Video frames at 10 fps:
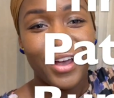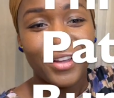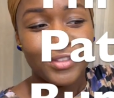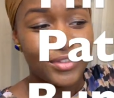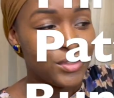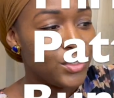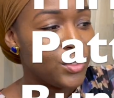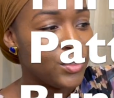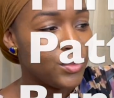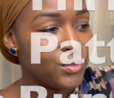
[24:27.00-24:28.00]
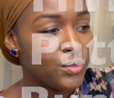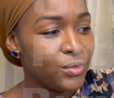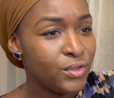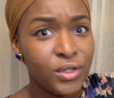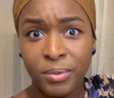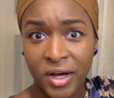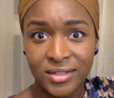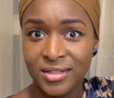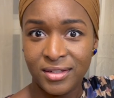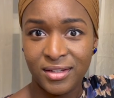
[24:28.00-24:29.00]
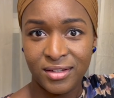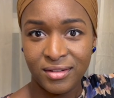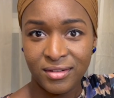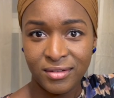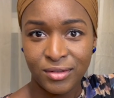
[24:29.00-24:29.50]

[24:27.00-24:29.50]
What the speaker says: So you could pause it here,